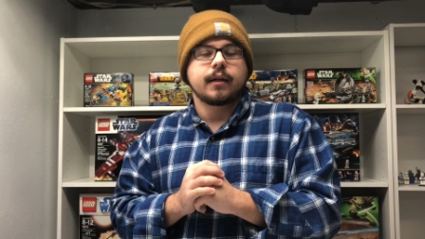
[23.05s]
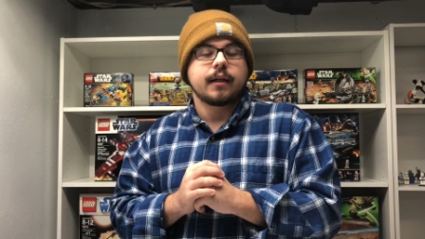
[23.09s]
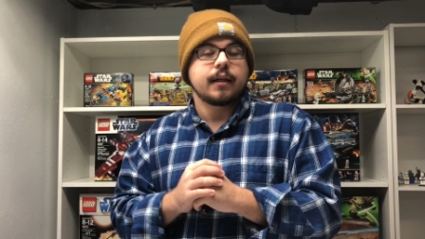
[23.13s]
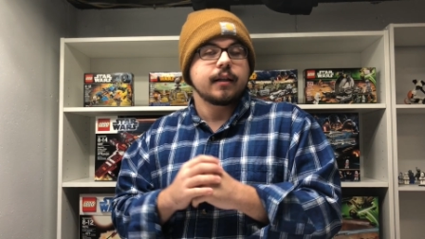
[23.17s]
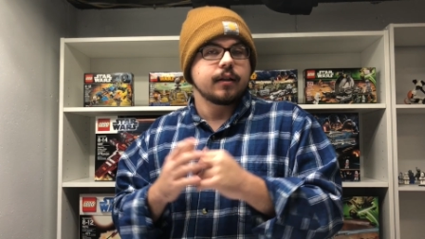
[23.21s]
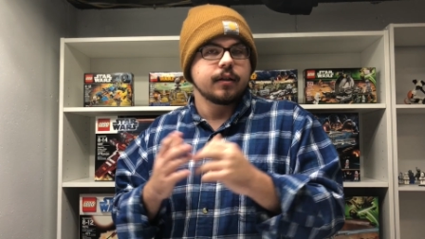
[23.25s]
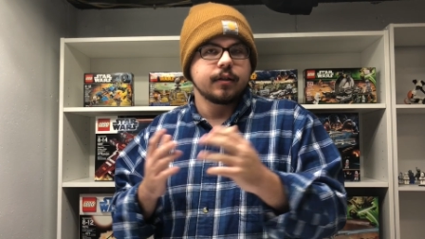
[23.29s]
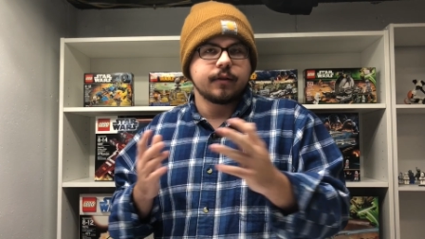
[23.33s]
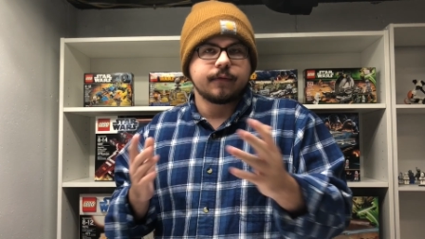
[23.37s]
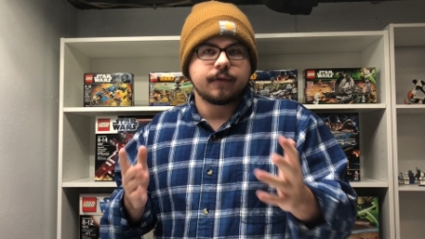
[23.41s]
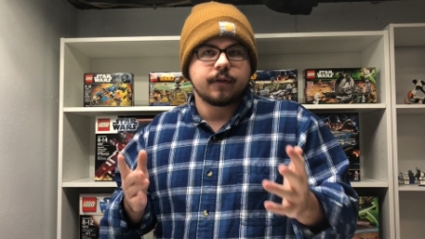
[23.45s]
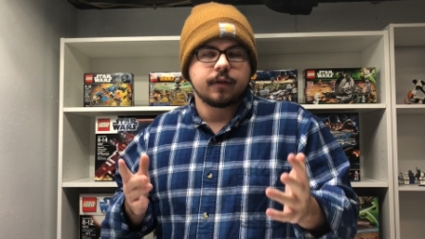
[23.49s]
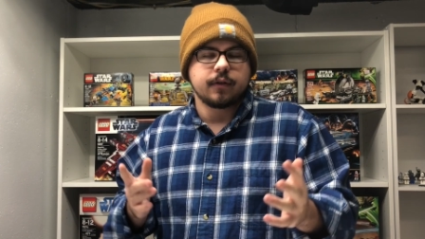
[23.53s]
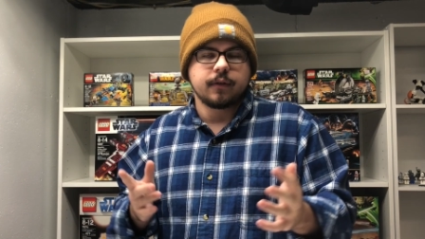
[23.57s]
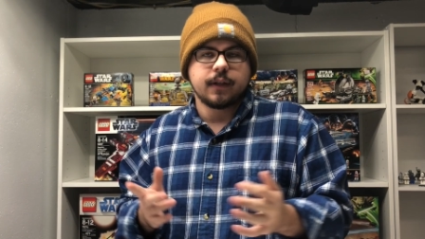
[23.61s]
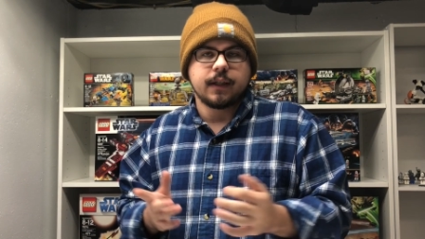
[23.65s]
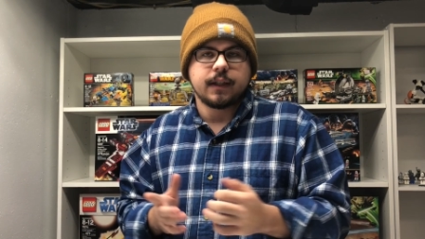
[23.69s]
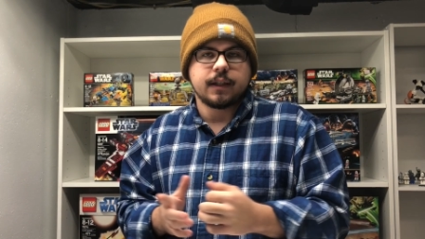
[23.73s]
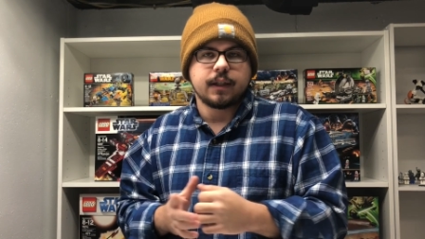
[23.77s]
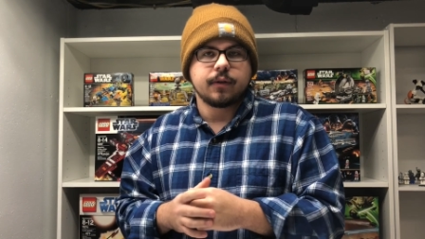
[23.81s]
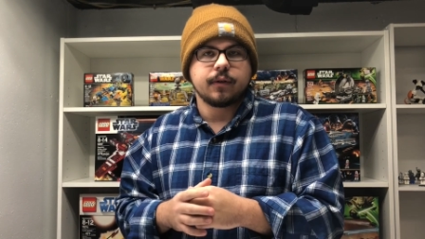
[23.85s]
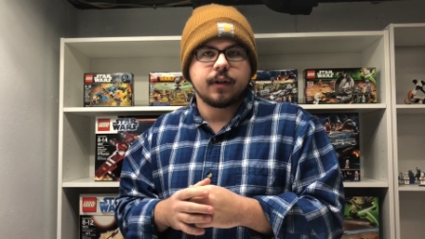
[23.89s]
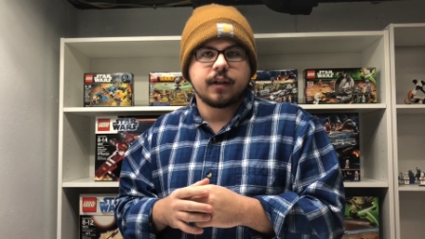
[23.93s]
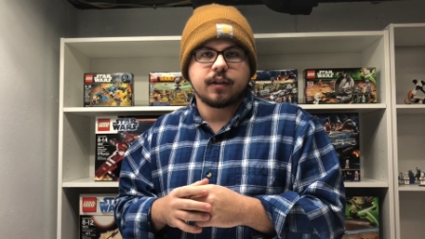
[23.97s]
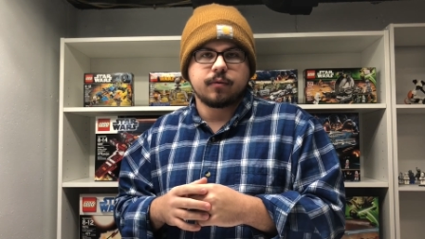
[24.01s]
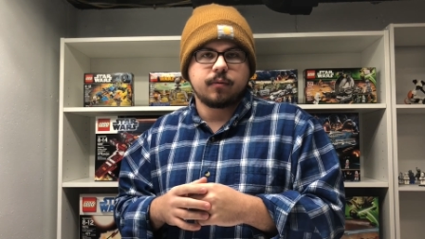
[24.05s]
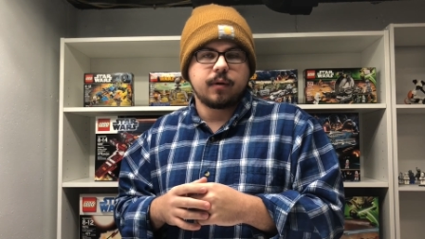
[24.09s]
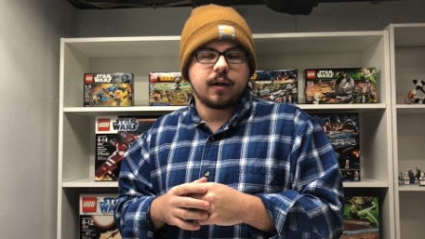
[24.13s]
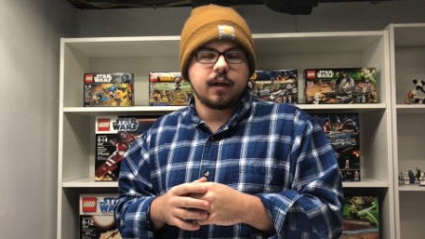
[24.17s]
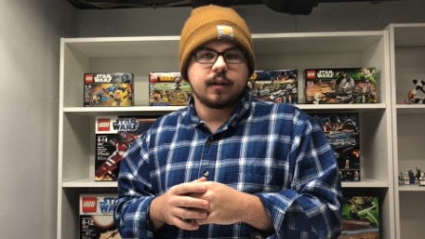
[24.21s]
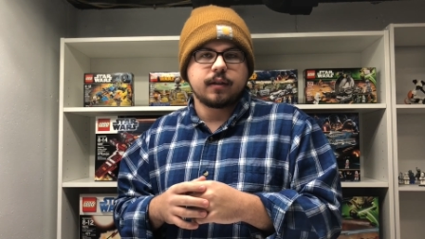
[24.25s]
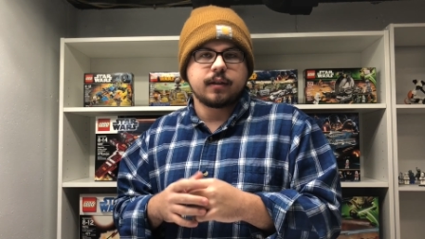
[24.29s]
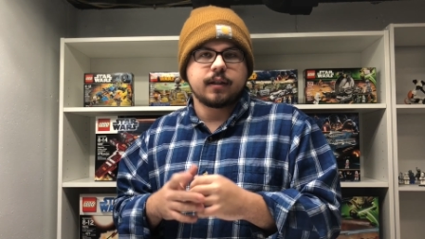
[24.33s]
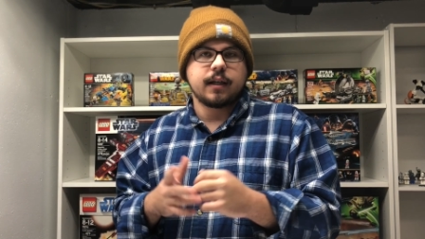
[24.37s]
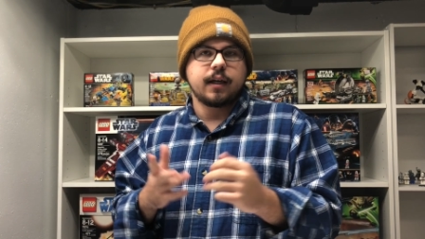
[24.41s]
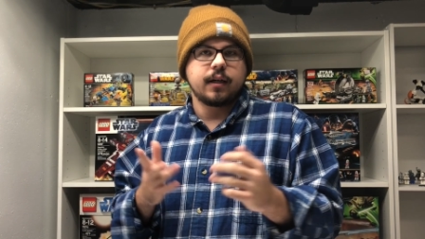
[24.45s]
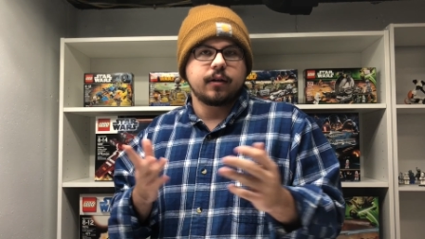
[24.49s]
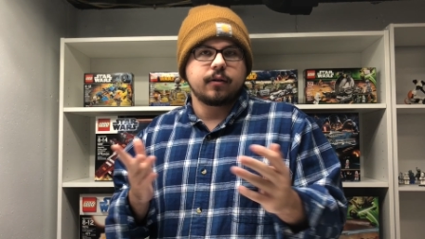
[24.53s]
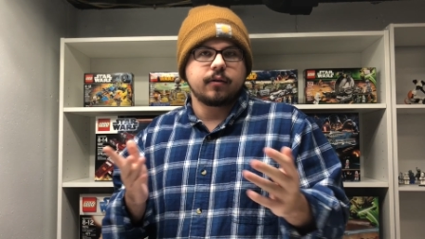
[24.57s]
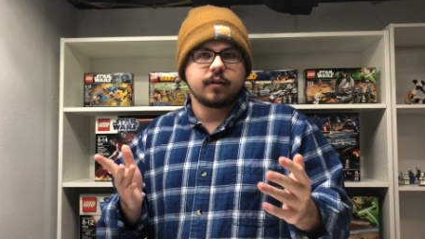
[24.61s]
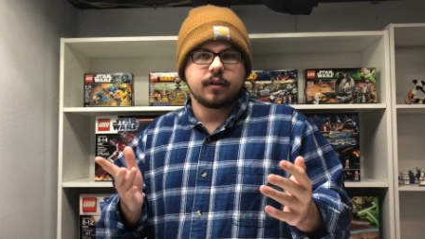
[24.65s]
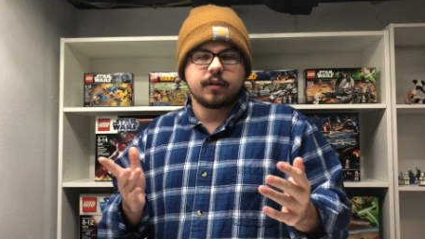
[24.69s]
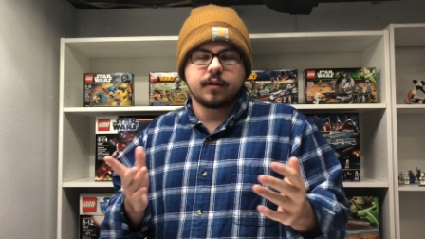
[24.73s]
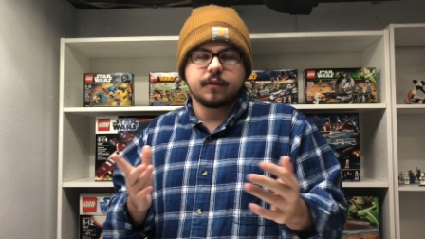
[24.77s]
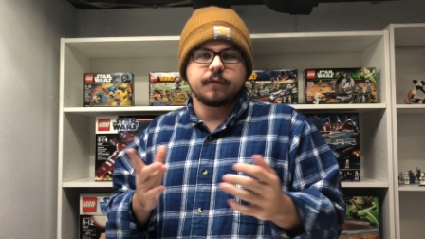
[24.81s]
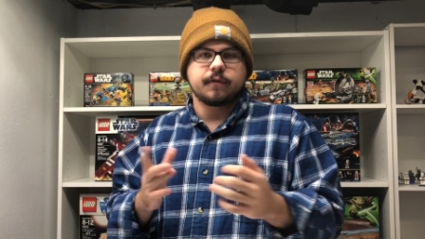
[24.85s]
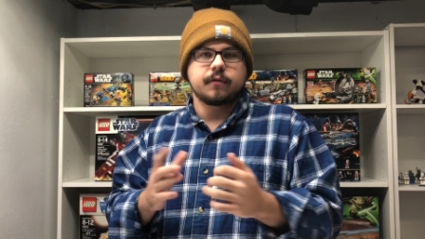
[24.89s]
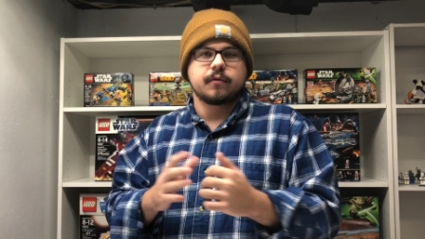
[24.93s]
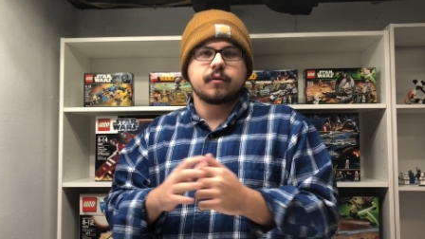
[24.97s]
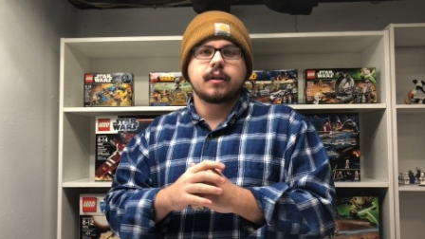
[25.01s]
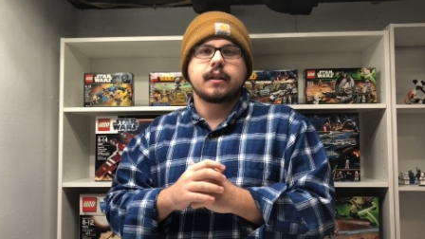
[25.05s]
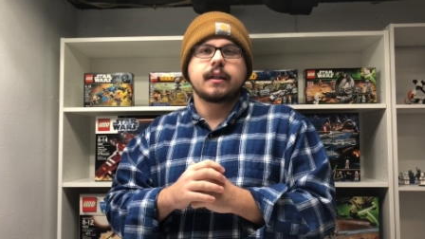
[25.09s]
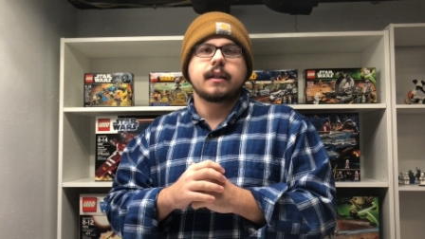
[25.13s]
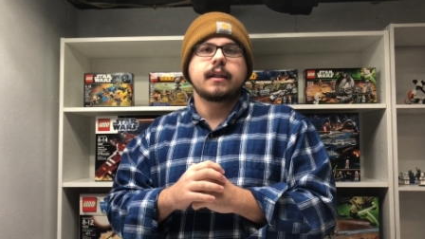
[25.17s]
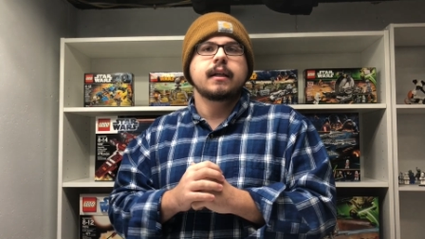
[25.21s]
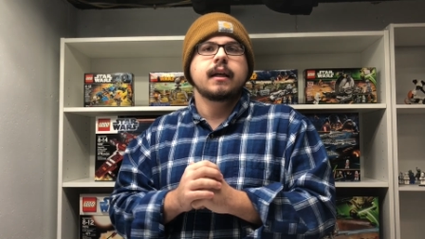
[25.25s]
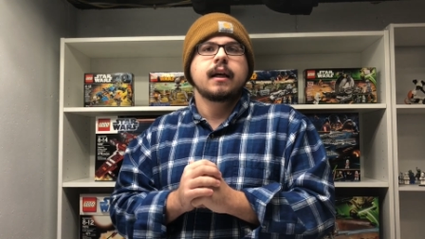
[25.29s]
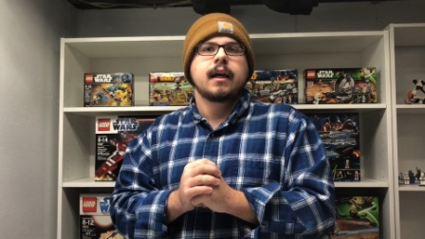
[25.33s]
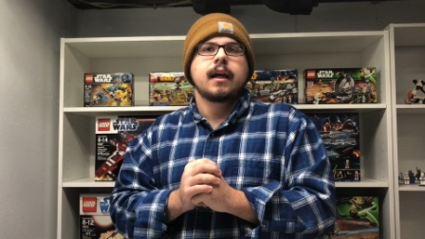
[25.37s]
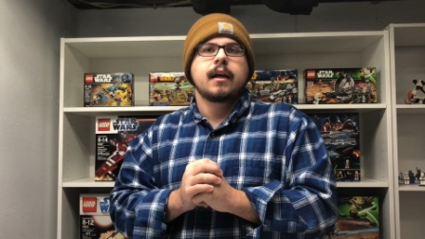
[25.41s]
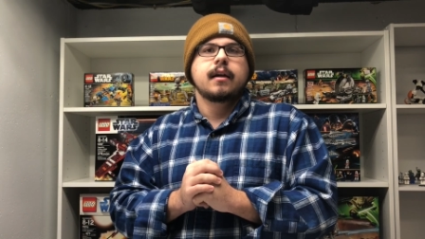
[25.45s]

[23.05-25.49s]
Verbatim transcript: get this free Lego. That's why the title is free.